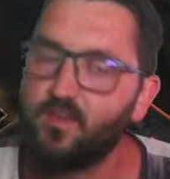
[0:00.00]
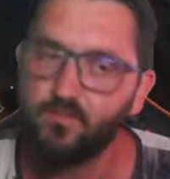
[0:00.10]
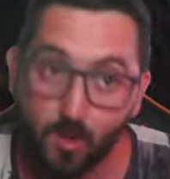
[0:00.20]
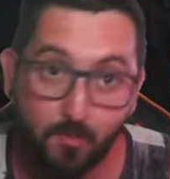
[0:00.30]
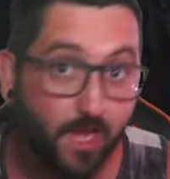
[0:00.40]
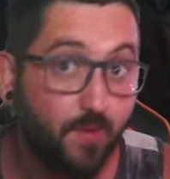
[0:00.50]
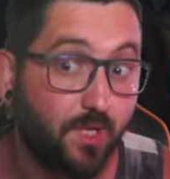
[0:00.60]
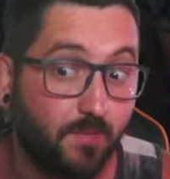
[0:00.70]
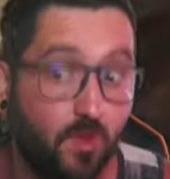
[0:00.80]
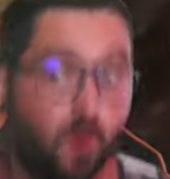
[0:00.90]
I've not played
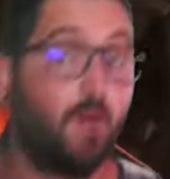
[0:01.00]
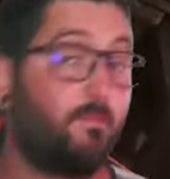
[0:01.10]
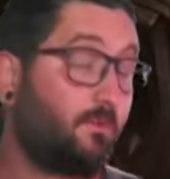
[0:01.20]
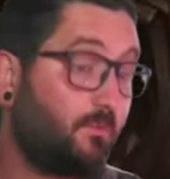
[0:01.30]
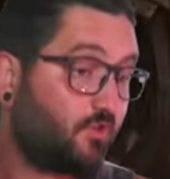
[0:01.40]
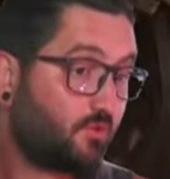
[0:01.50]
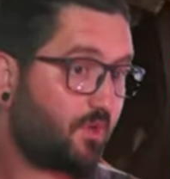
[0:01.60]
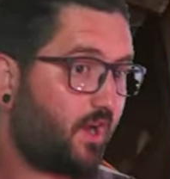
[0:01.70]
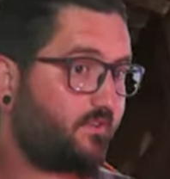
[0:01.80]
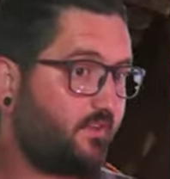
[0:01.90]
with him though. I might be
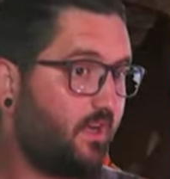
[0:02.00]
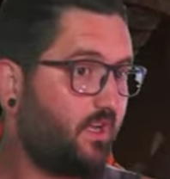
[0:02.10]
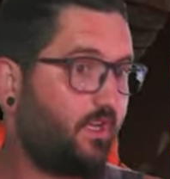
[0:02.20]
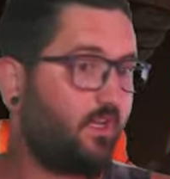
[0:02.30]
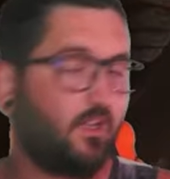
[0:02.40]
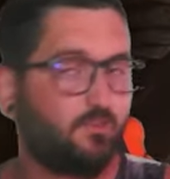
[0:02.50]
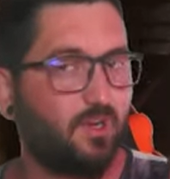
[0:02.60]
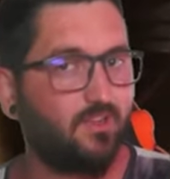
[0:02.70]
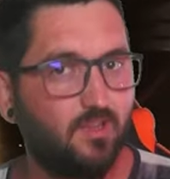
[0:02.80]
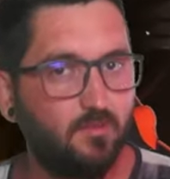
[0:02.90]
surprised. He does
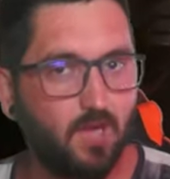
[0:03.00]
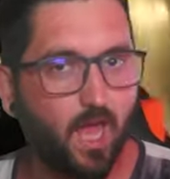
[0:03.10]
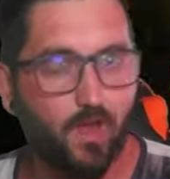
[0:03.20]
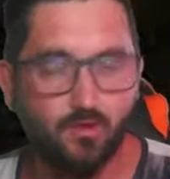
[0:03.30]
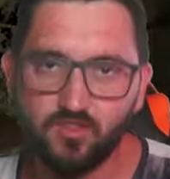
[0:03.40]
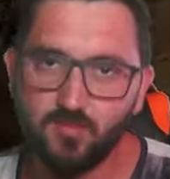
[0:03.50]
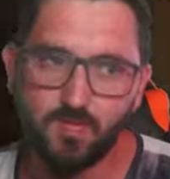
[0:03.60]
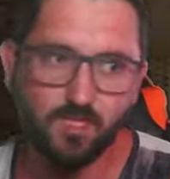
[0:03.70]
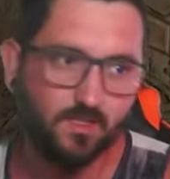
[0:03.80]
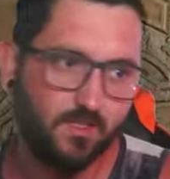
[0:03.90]
bring some accuracy
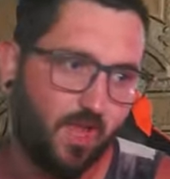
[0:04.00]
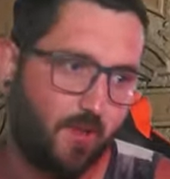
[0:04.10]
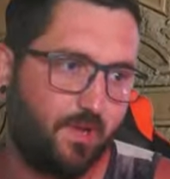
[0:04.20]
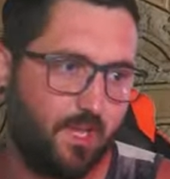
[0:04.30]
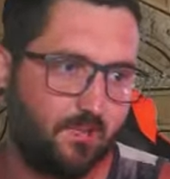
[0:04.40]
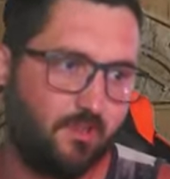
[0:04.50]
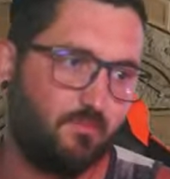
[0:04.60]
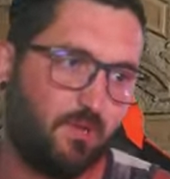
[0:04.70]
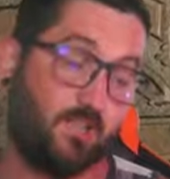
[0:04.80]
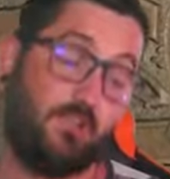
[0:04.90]
penalty and tag penalty,
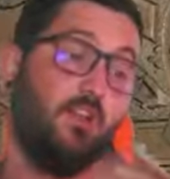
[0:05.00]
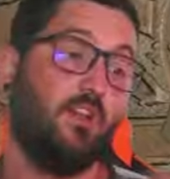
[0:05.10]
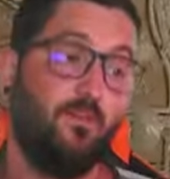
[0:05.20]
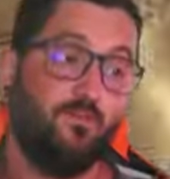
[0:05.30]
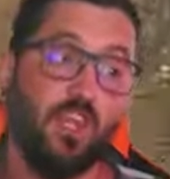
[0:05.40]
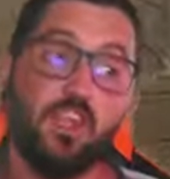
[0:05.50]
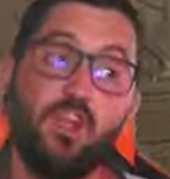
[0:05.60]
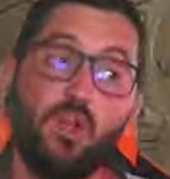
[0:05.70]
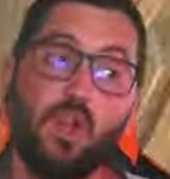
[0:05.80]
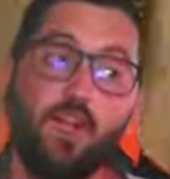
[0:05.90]
but the
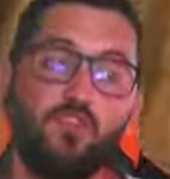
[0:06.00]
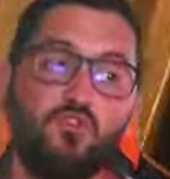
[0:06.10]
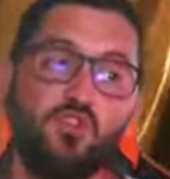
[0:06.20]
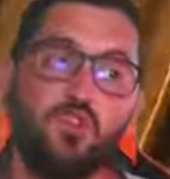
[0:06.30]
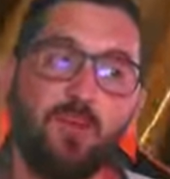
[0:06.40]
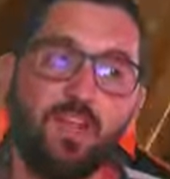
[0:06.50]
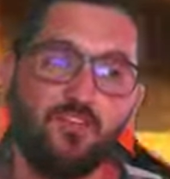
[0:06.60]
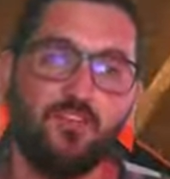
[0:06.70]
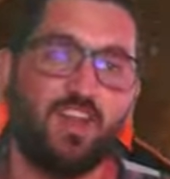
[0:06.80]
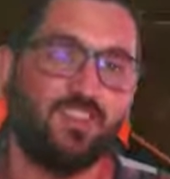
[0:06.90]
hero light is really the main
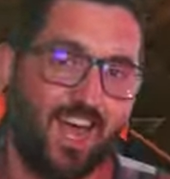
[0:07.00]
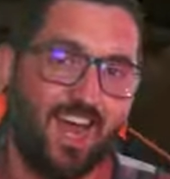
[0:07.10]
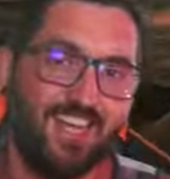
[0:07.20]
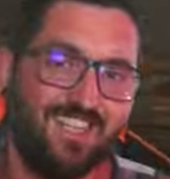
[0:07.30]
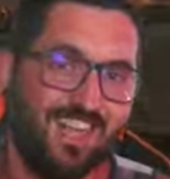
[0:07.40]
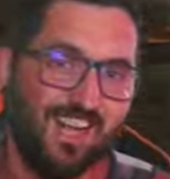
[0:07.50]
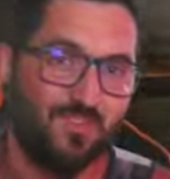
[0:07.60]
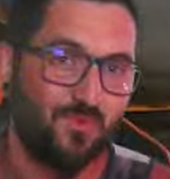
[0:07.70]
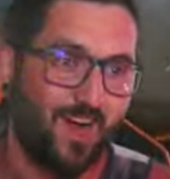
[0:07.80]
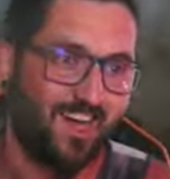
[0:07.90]
event. And
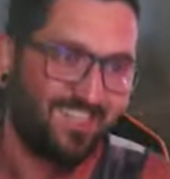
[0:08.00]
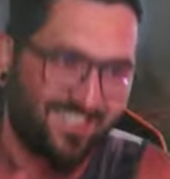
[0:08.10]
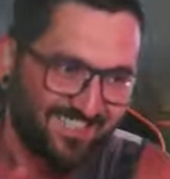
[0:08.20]
guess what?